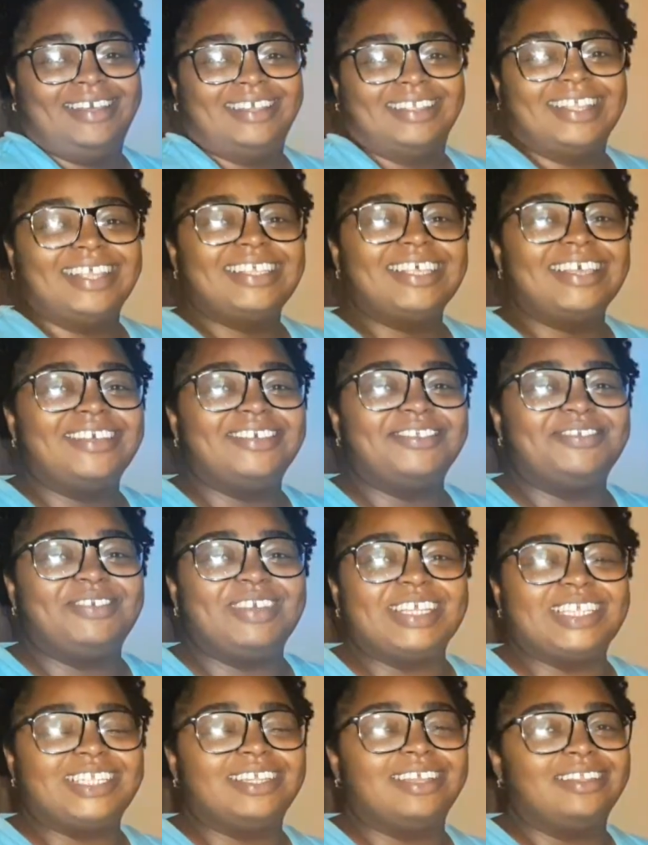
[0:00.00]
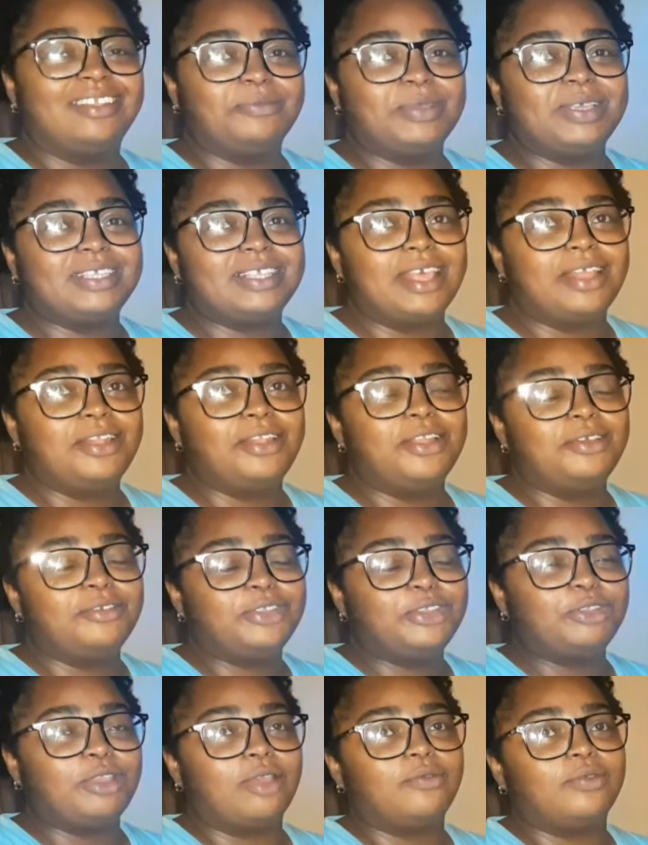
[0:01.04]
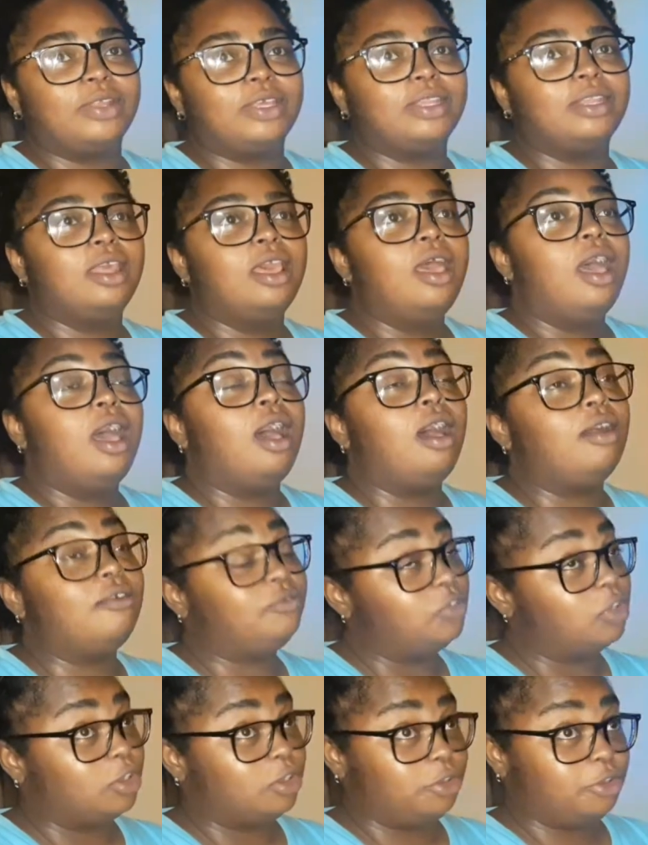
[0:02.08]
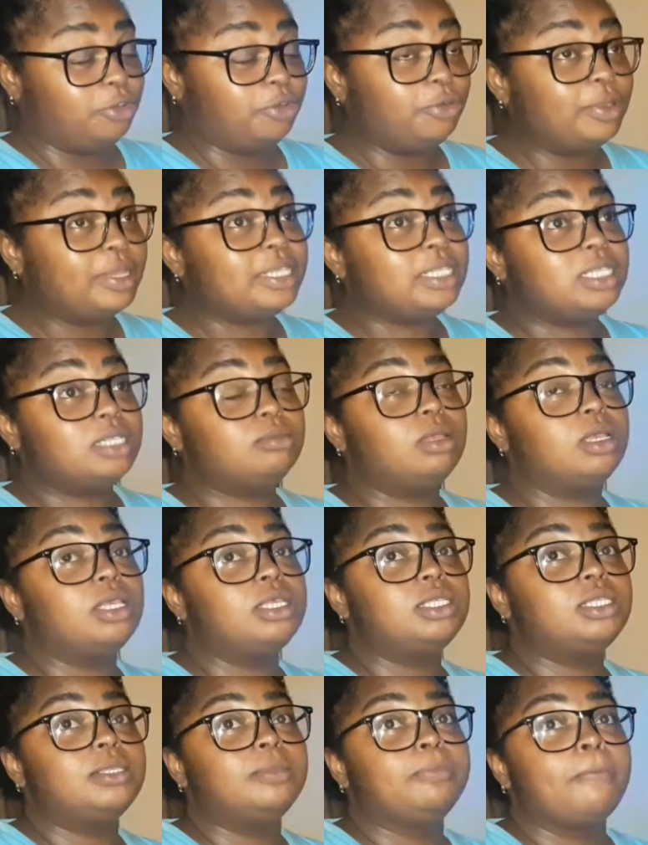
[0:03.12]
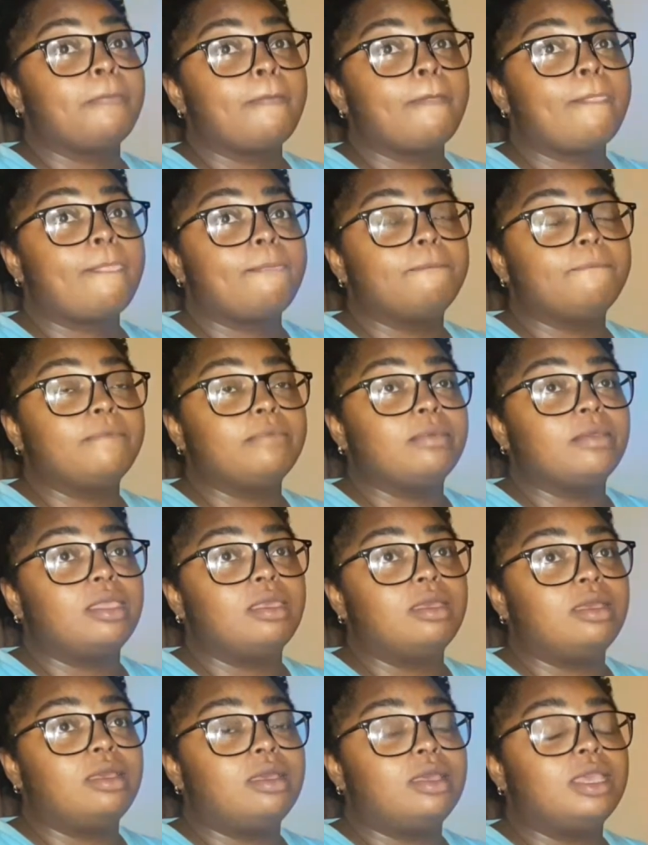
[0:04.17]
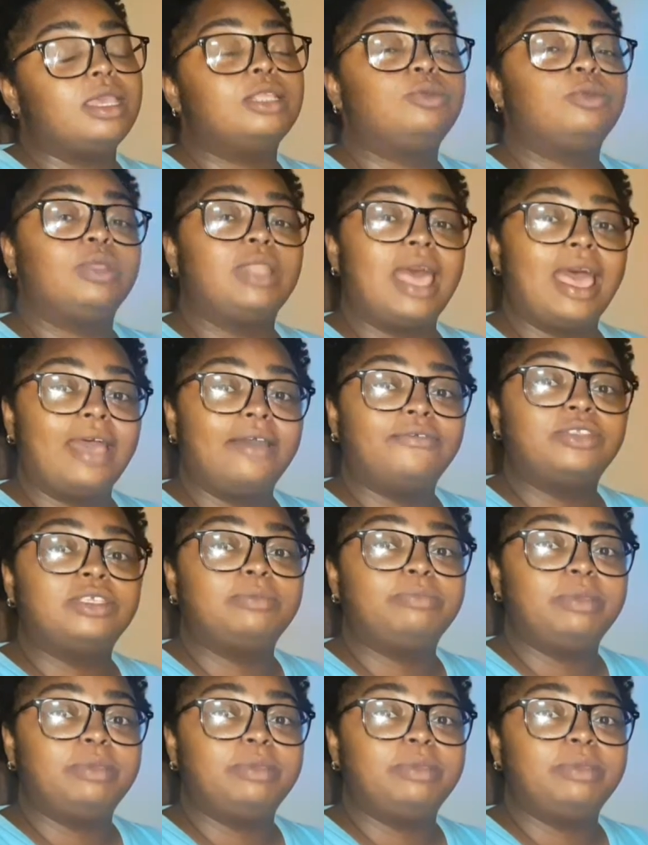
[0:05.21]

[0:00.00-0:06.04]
That's a good question because I love traveling. For Christmas, it will have to